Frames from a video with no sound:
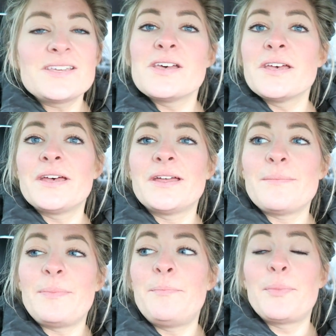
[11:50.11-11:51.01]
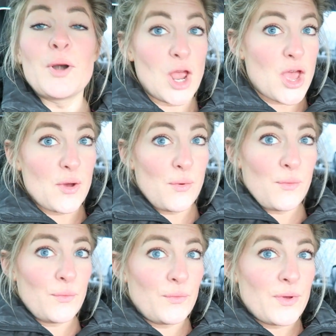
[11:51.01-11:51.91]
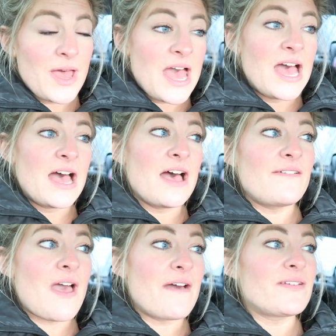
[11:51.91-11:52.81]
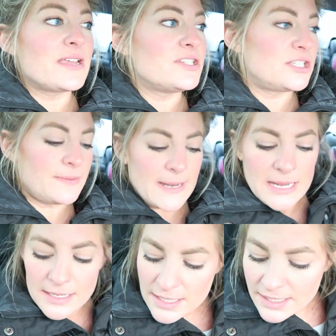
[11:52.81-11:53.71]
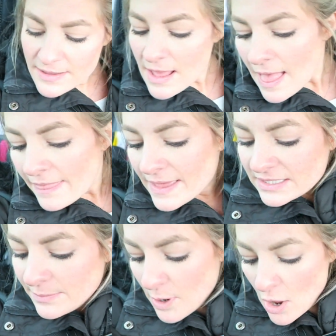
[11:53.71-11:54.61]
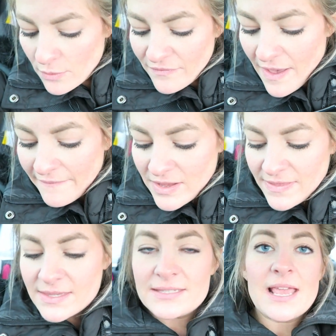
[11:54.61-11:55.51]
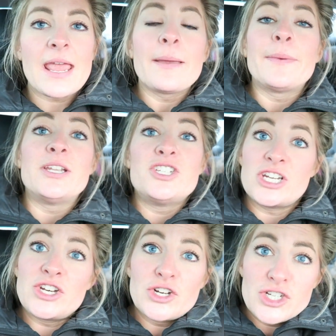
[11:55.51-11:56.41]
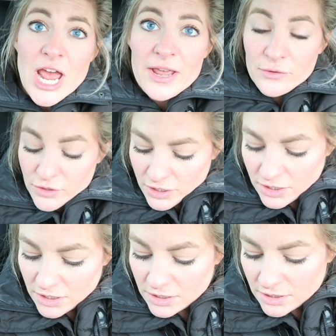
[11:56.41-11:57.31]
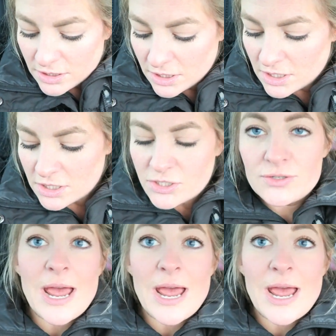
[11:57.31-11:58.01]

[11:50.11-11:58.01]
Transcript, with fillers: the pro of having, just a minute. Mom. That's the pro of having the same Mommy. gender child. Mommy. Two